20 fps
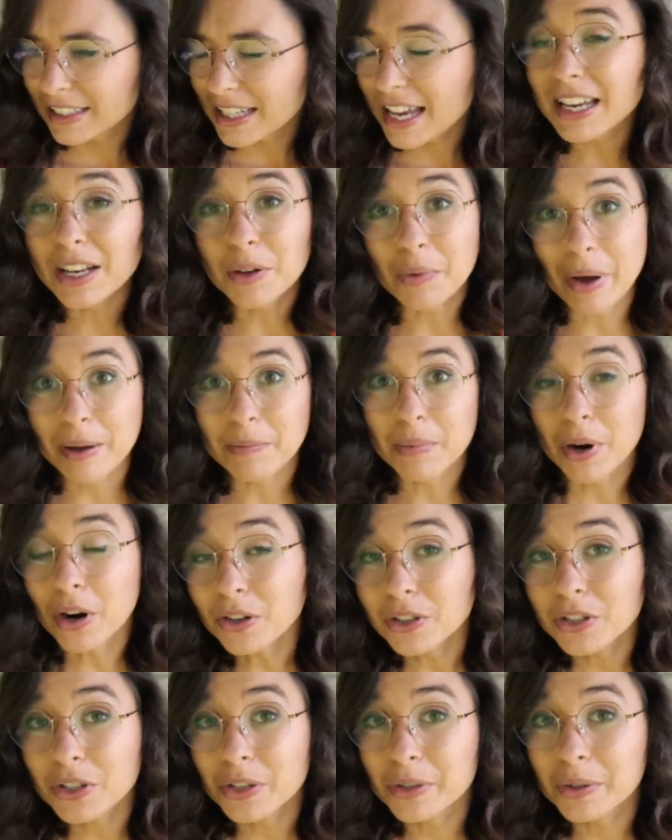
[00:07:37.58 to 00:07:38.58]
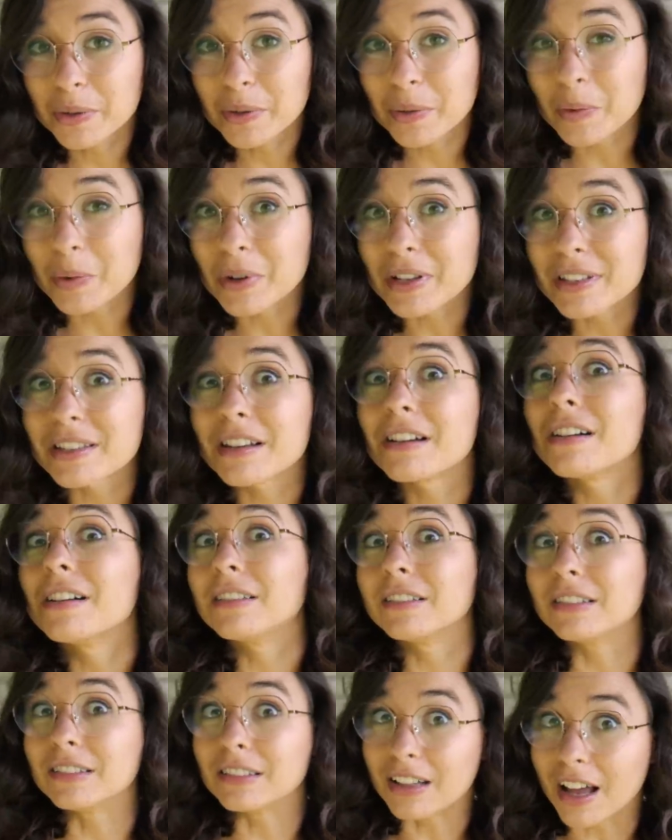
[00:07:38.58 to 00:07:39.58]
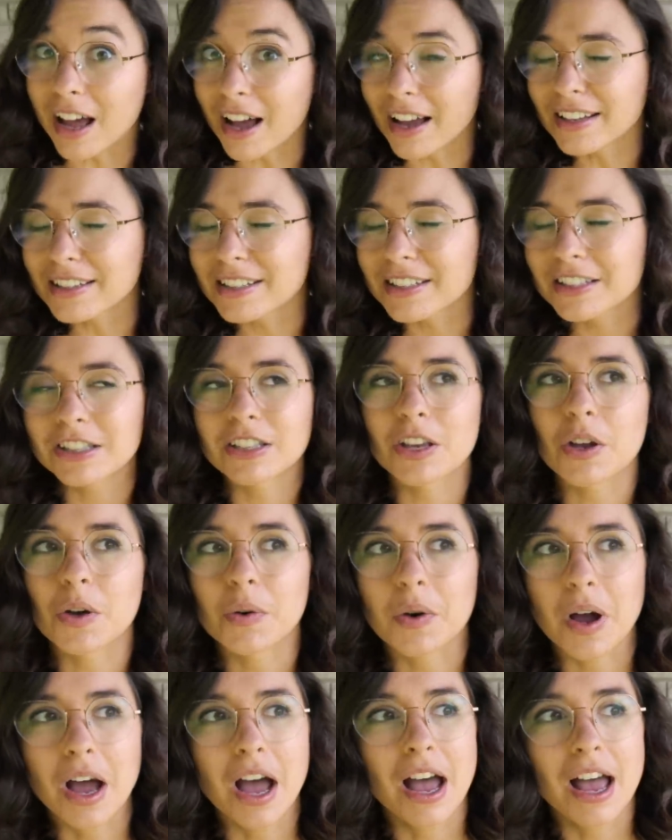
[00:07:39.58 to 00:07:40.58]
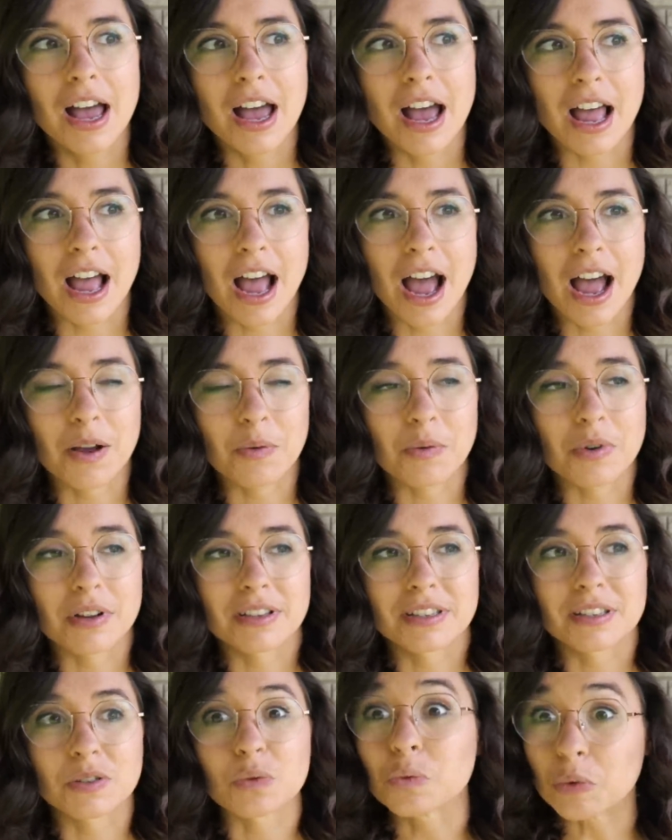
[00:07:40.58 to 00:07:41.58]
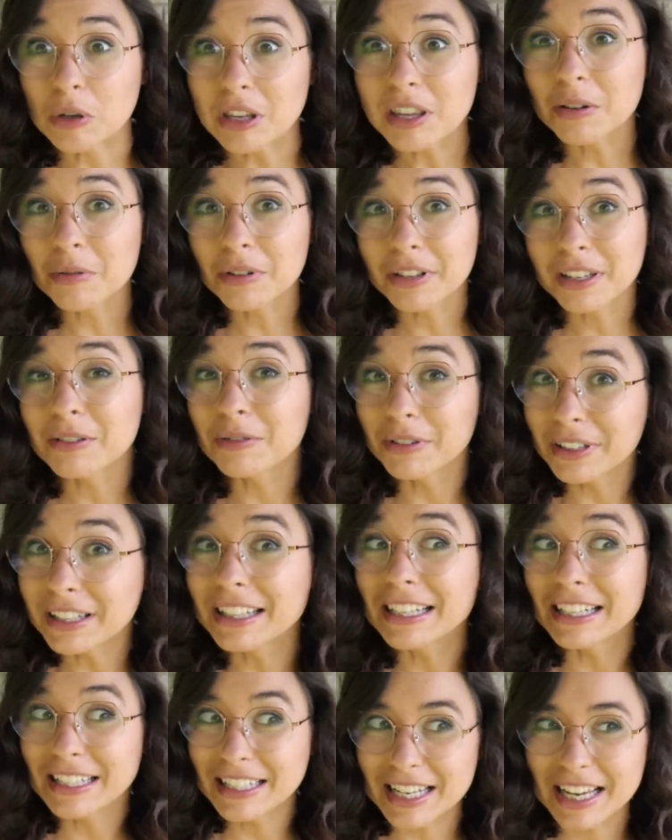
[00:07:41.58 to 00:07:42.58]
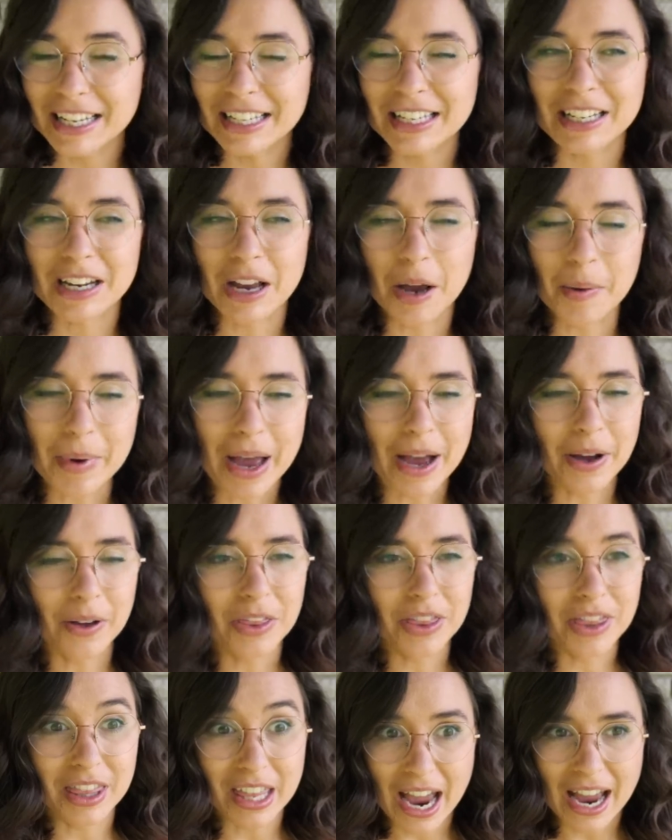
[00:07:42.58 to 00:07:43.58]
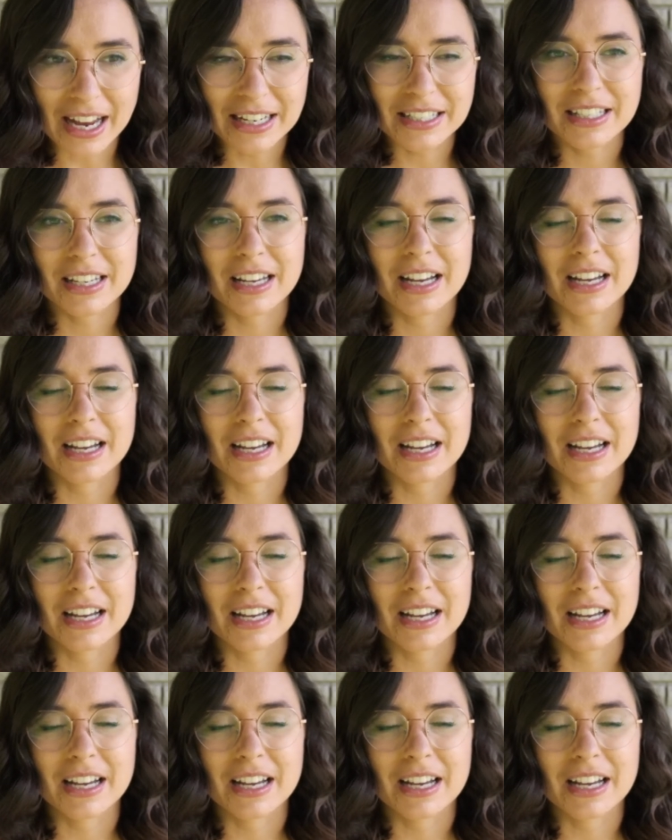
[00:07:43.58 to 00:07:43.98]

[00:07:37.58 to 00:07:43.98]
Anyway, part two was a lot, so I was really, really, really excited about that.